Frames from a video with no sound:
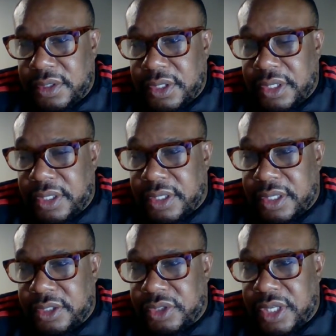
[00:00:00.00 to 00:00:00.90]
and the
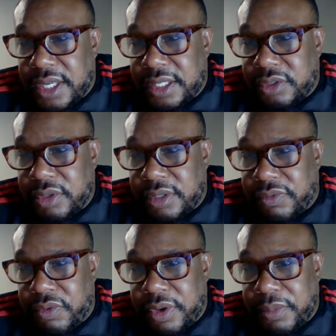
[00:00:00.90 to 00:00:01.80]
country has
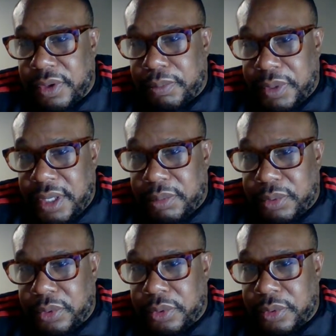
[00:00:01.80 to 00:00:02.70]
340 million
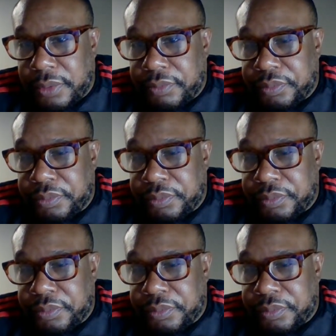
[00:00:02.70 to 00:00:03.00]
people.